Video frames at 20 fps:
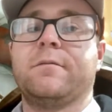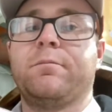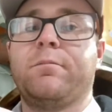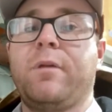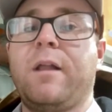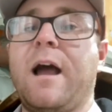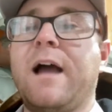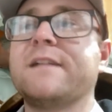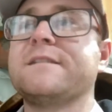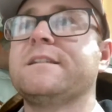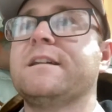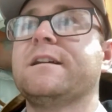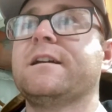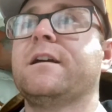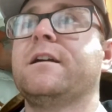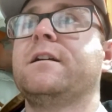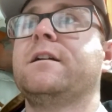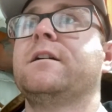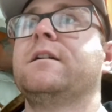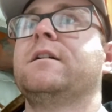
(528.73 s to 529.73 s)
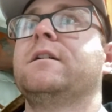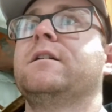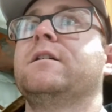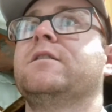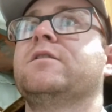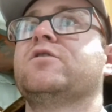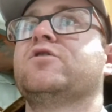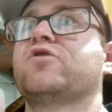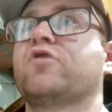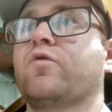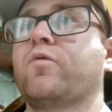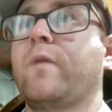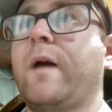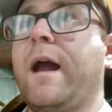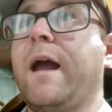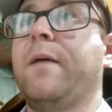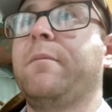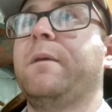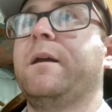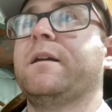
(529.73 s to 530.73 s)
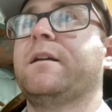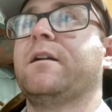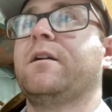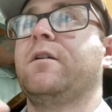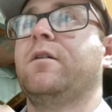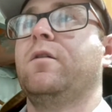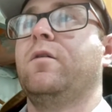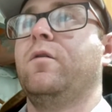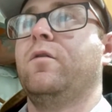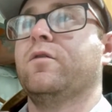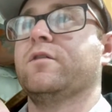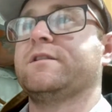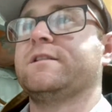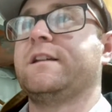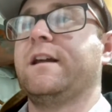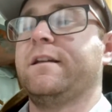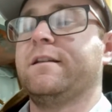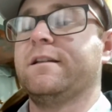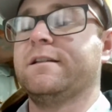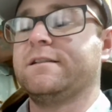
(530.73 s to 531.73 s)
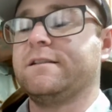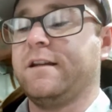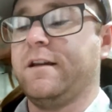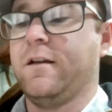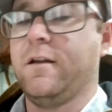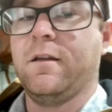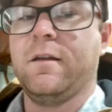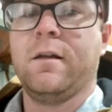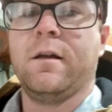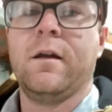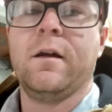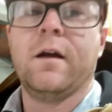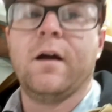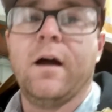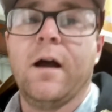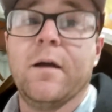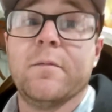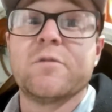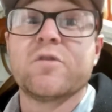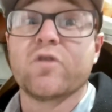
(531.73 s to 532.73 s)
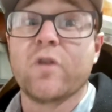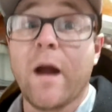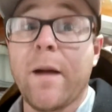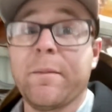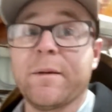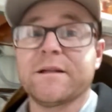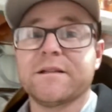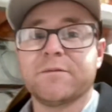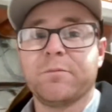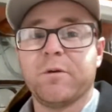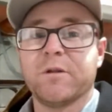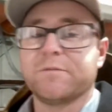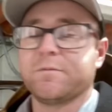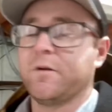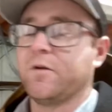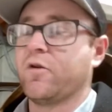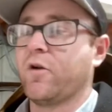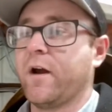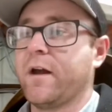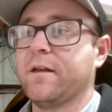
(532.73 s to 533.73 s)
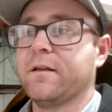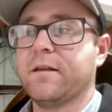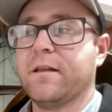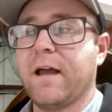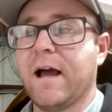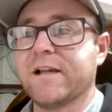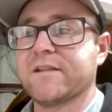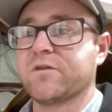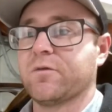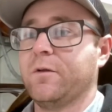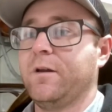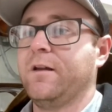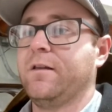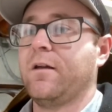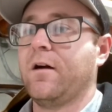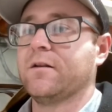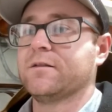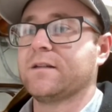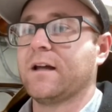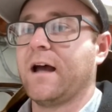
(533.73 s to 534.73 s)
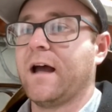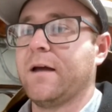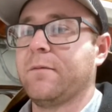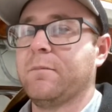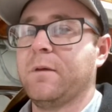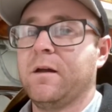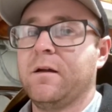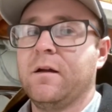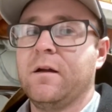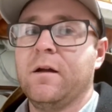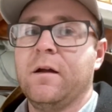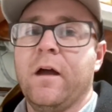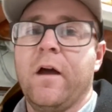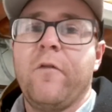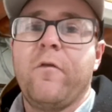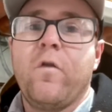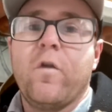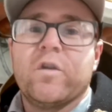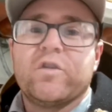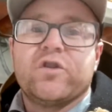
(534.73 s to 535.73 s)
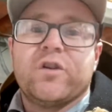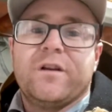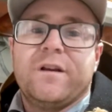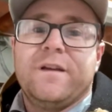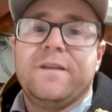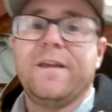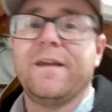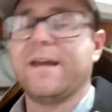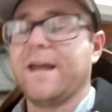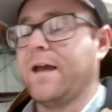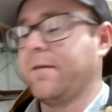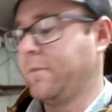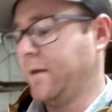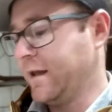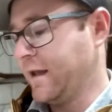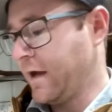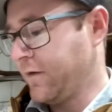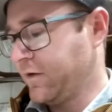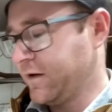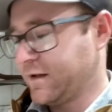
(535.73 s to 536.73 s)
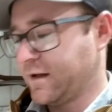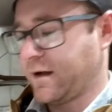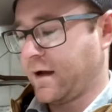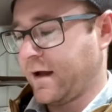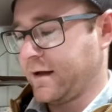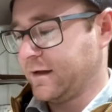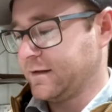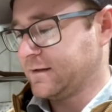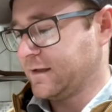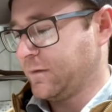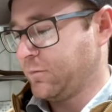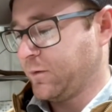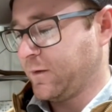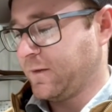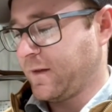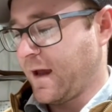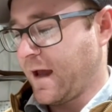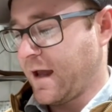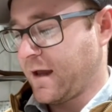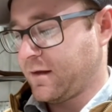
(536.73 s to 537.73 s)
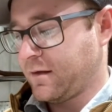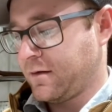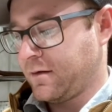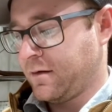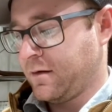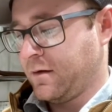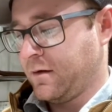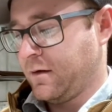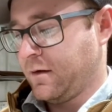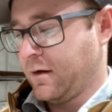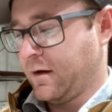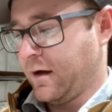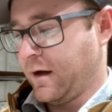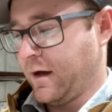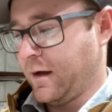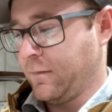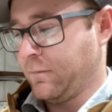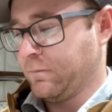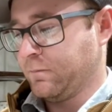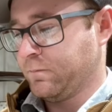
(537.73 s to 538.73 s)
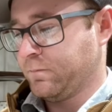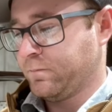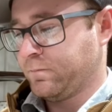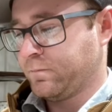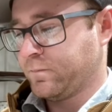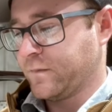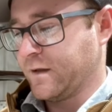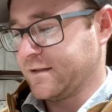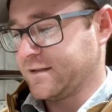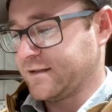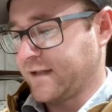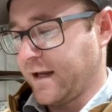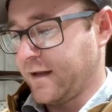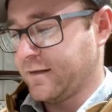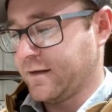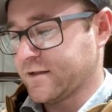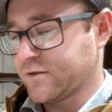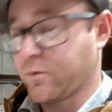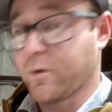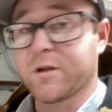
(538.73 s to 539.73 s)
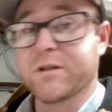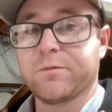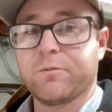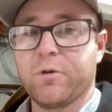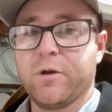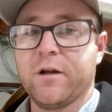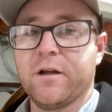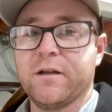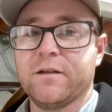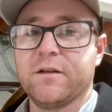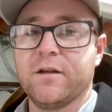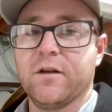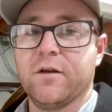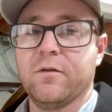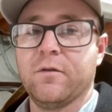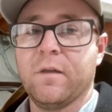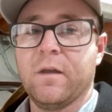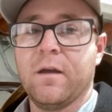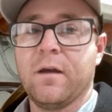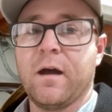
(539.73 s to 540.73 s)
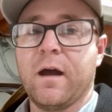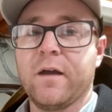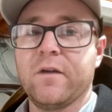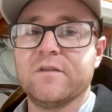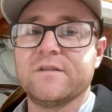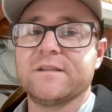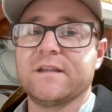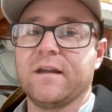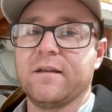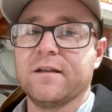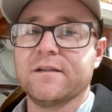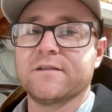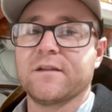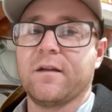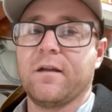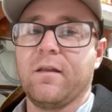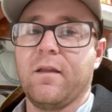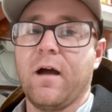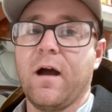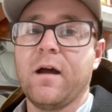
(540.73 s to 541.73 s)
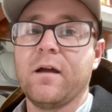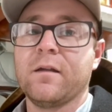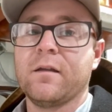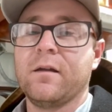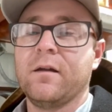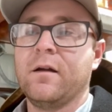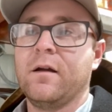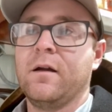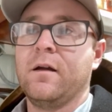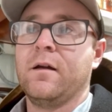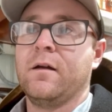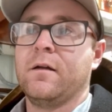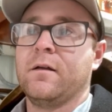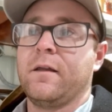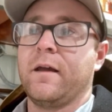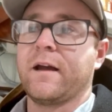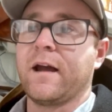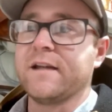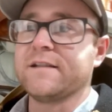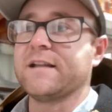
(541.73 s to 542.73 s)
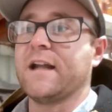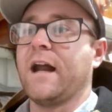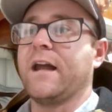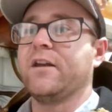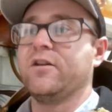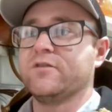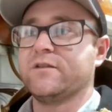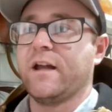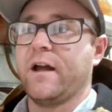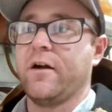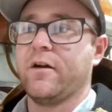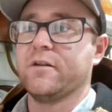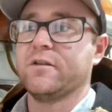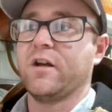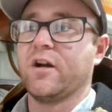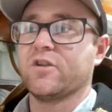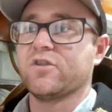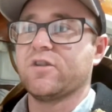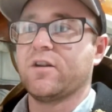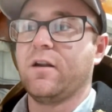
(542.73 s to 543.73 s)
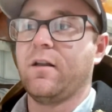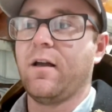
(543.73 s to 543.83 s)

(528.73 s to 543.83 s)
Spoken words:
plastic, ceramic, or stainless steel. Ceramic is supposed to be great, lasts a really long time. Unfortunately, they can't make every kind of tip with that. The stainless works pretty good too. I use stainless on a lot. Like I said, I use the air induction a